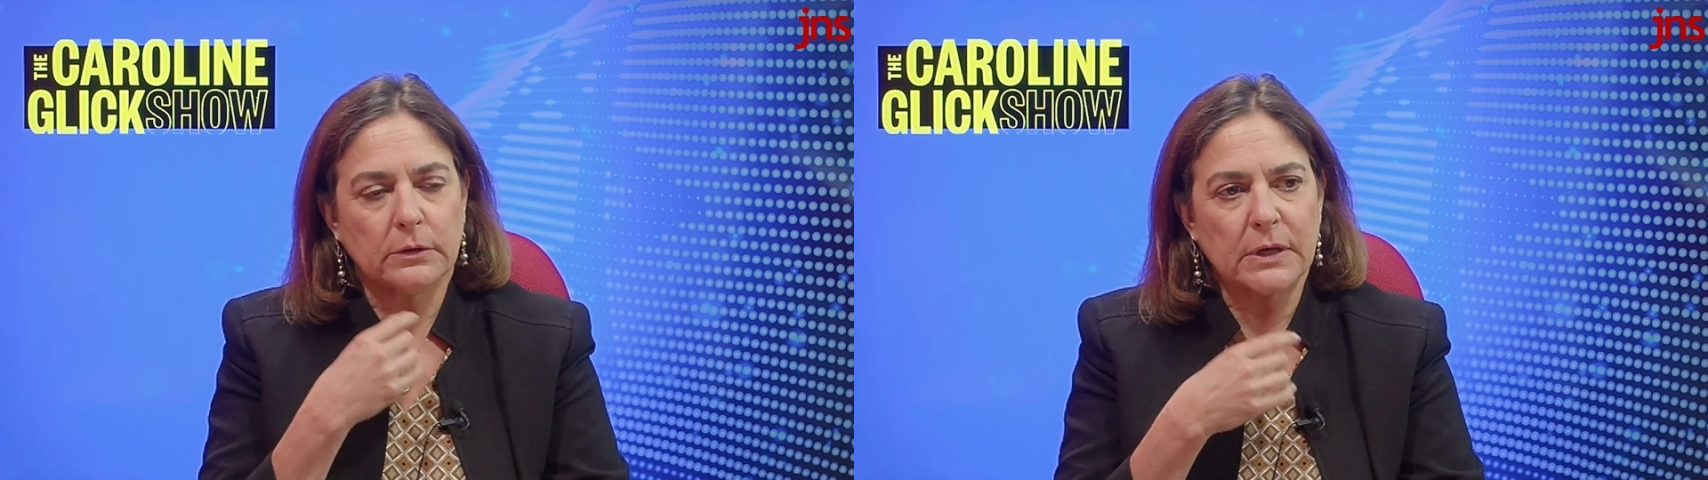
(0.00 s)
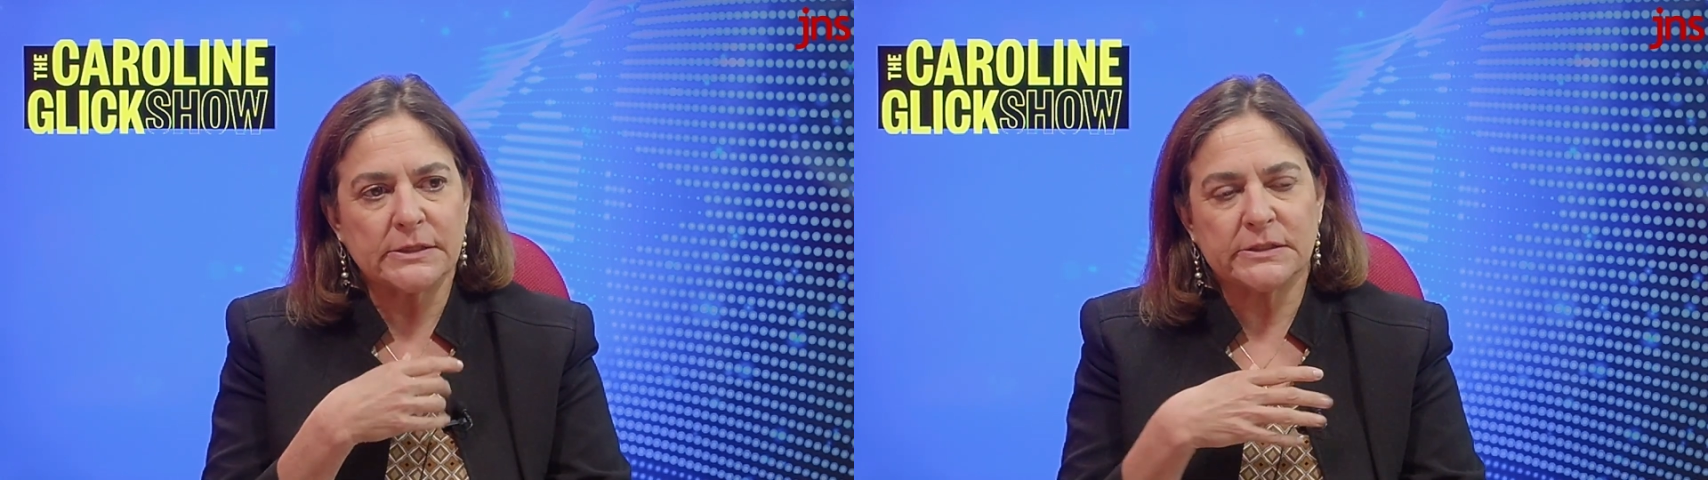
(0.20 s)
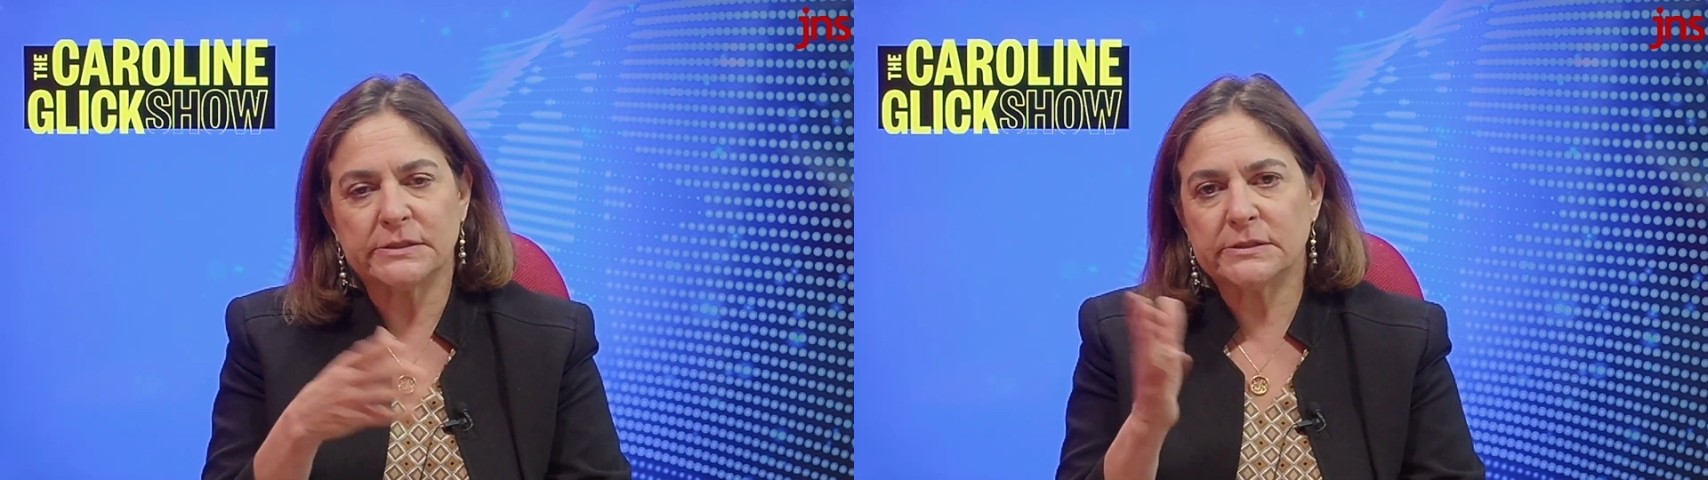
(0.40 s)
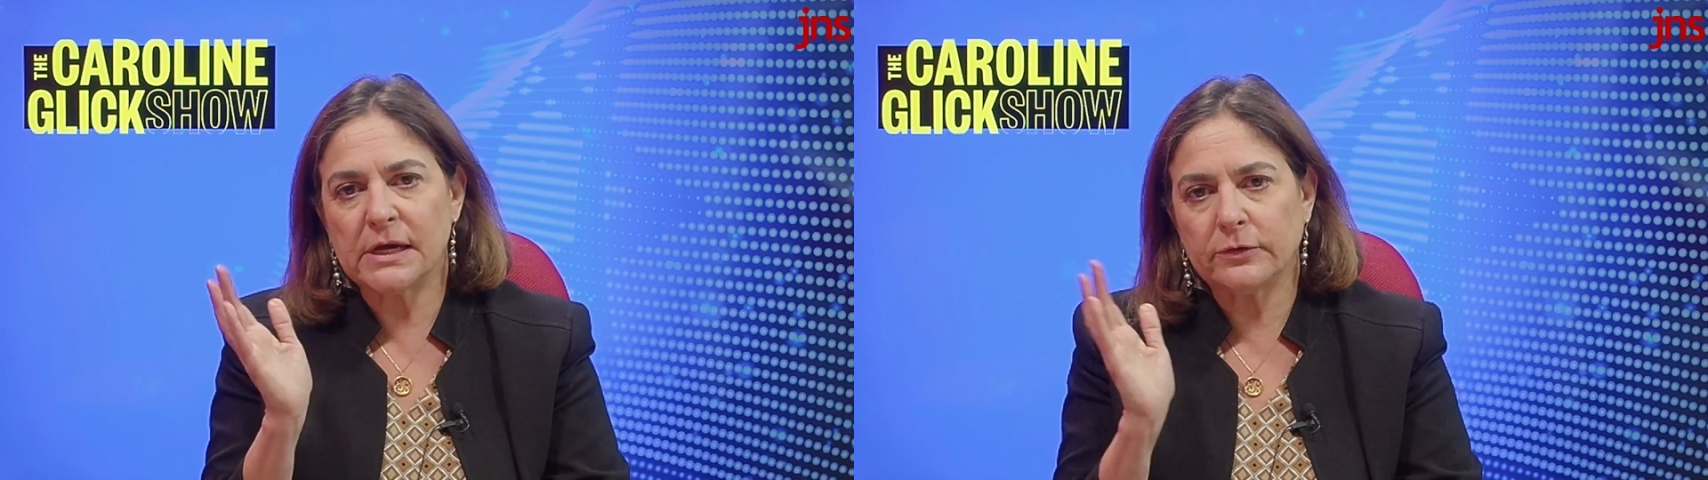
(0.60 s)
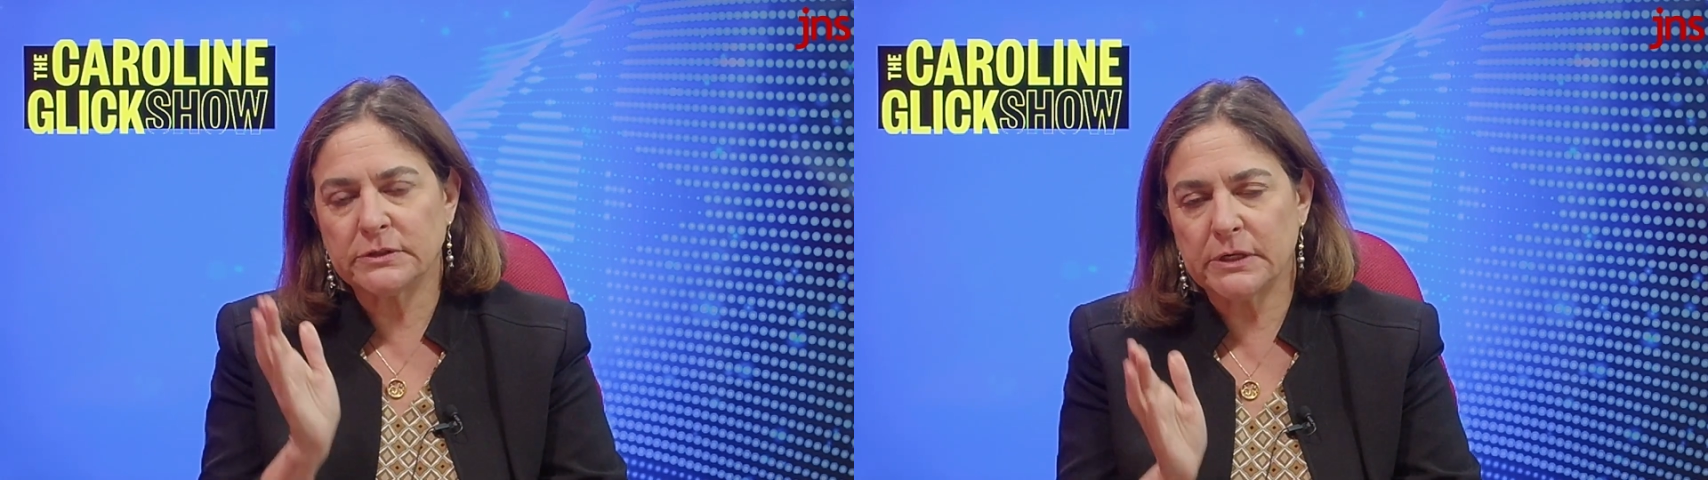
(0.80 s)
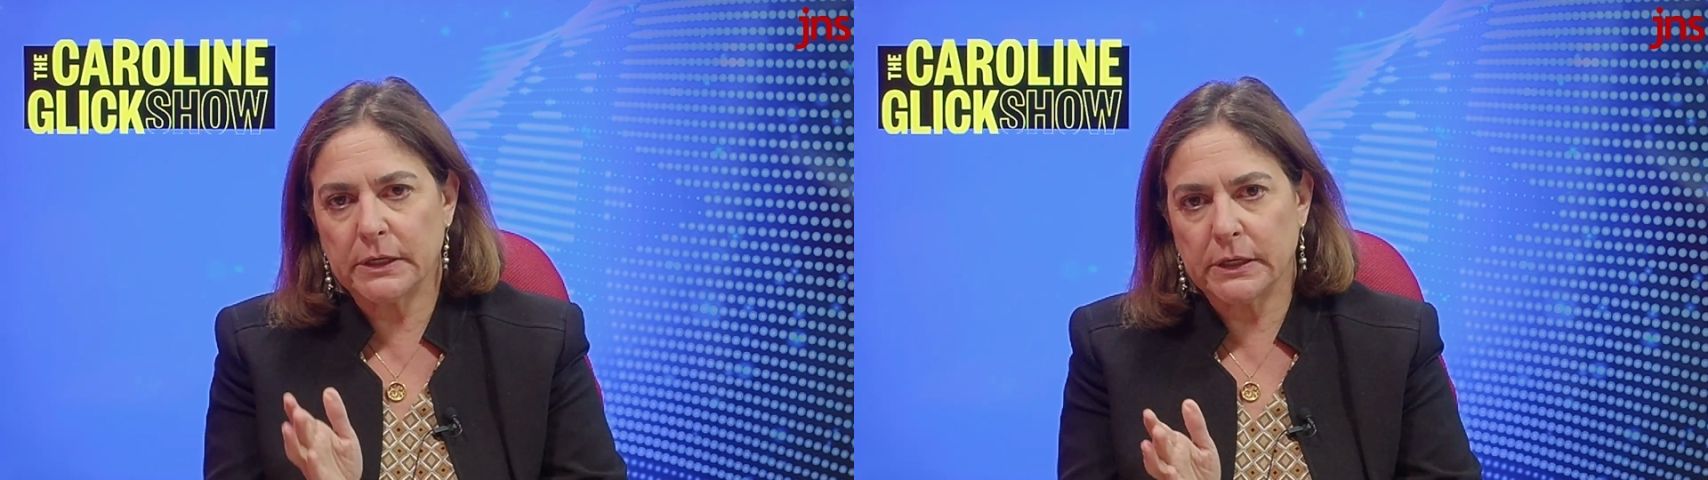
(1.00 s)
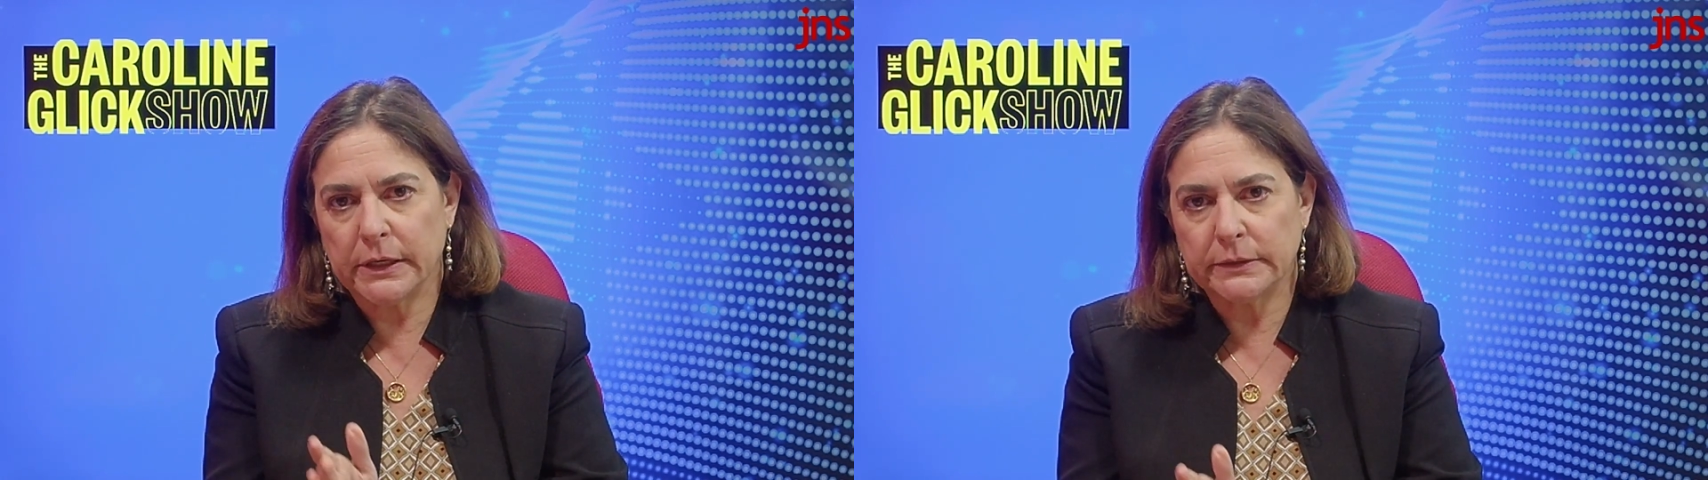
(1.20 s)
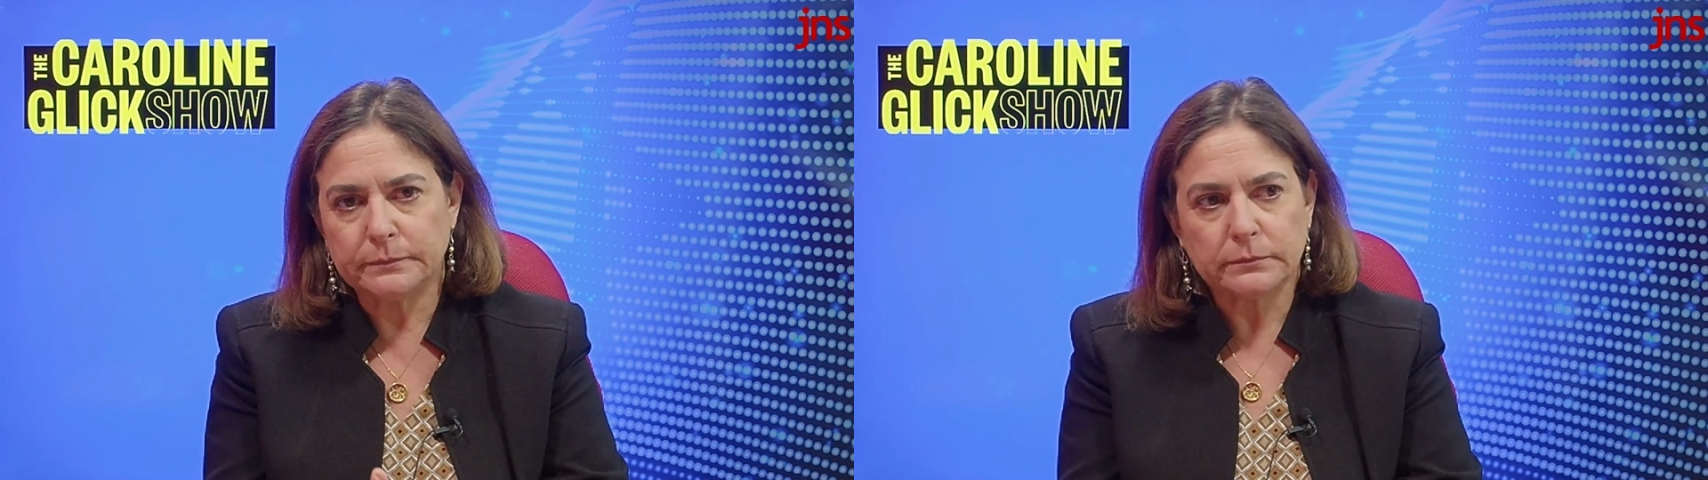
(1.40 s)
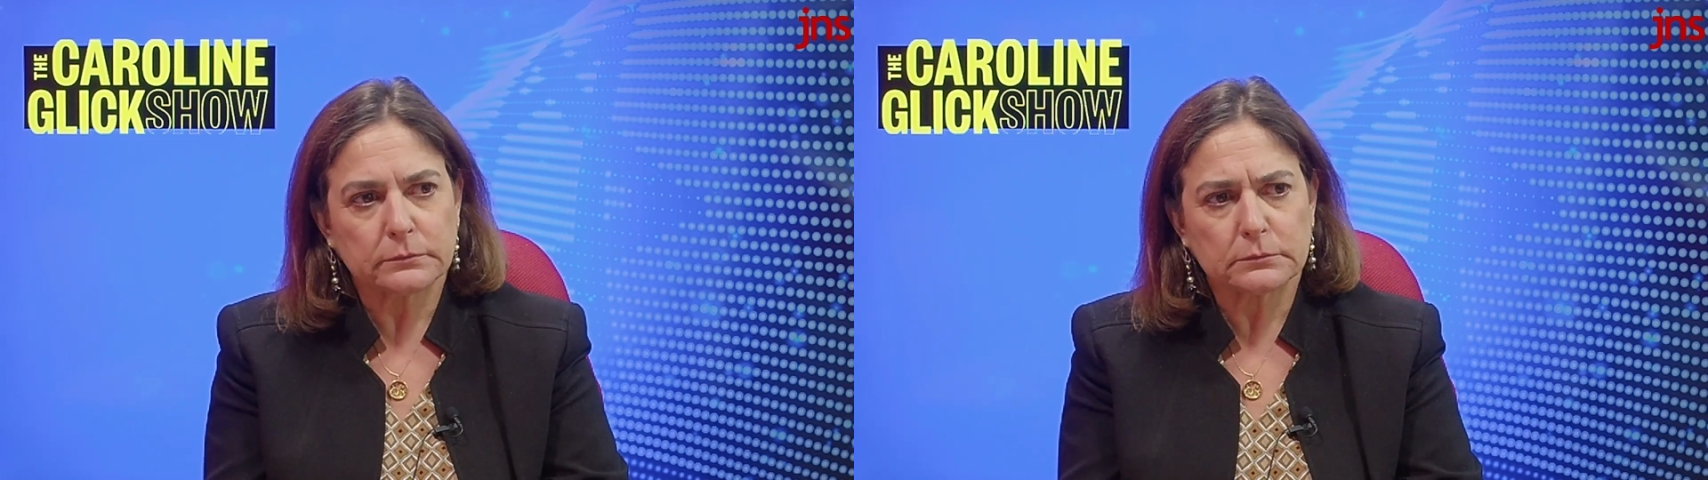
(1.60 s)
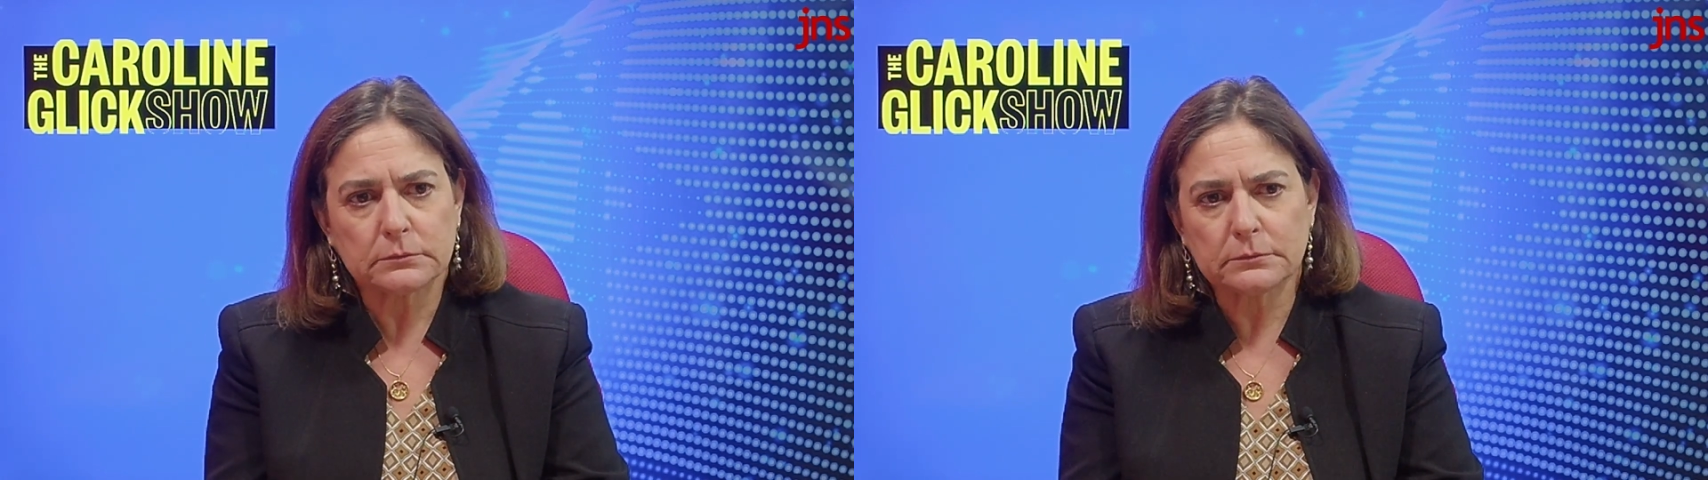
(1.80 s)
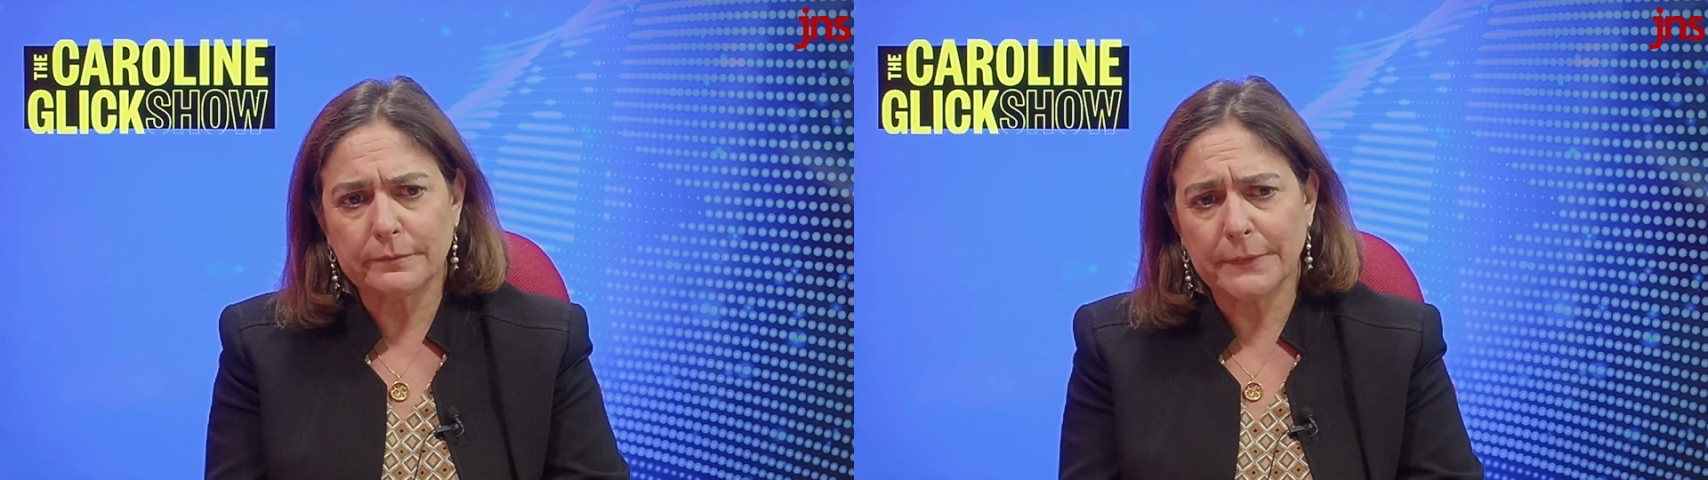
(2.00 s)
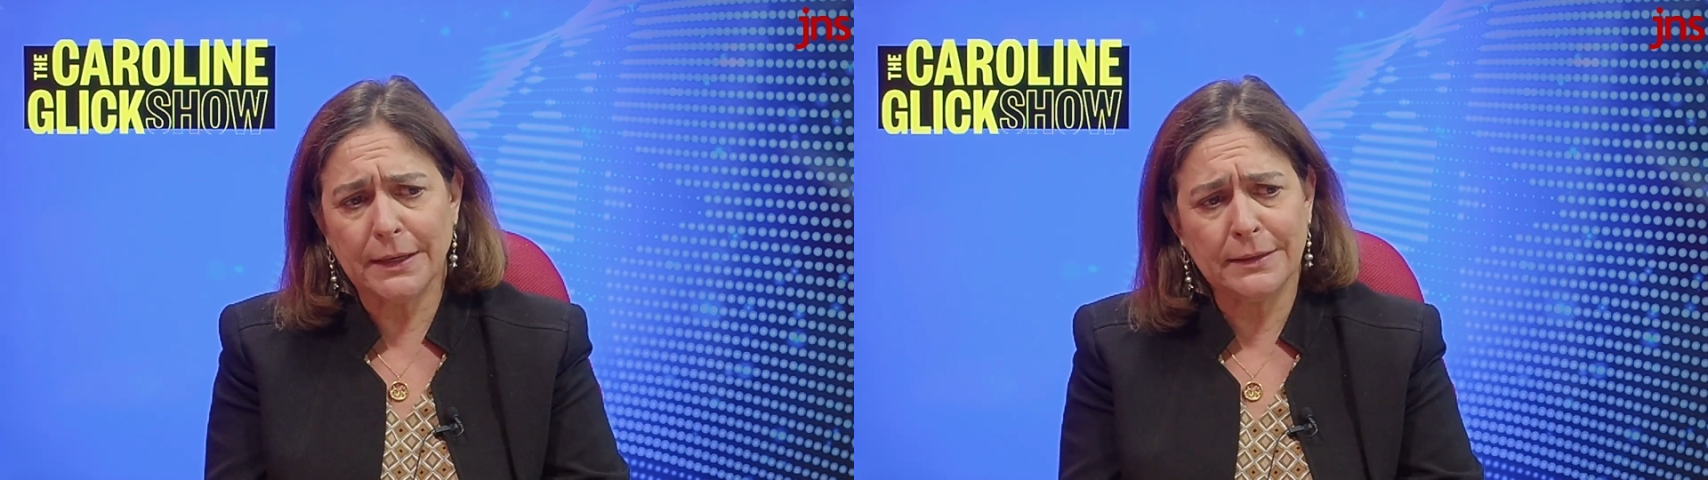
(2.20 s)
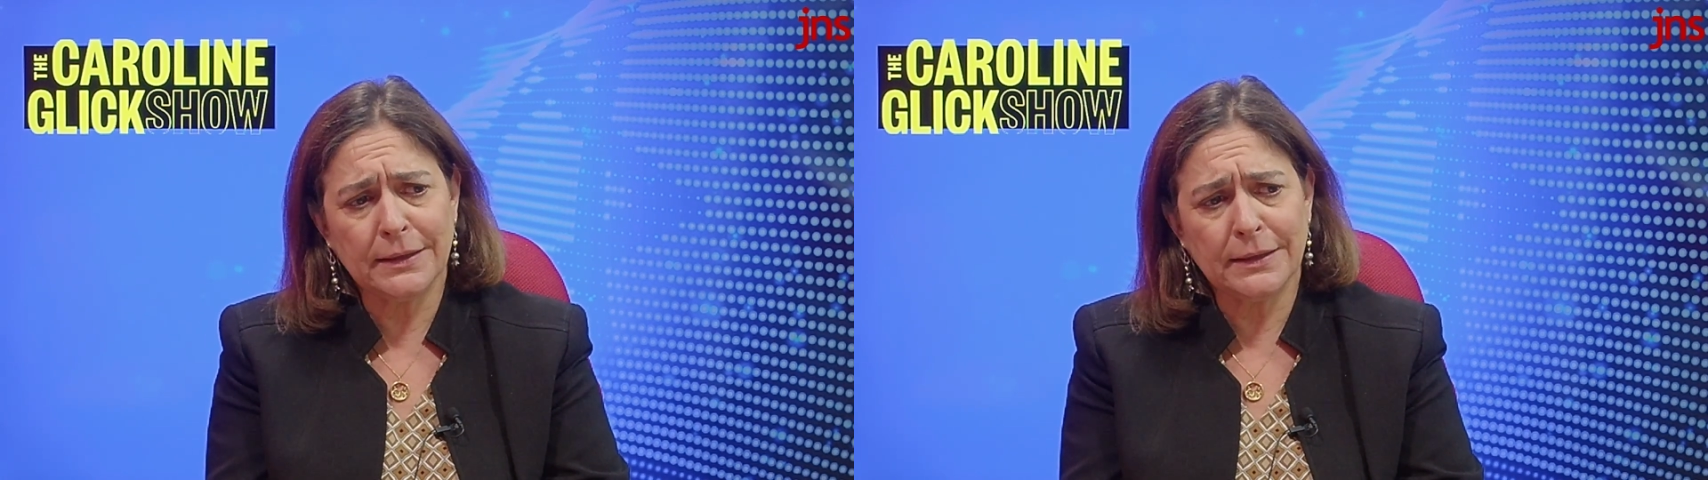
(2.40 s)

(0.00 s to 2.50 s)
as a secretary in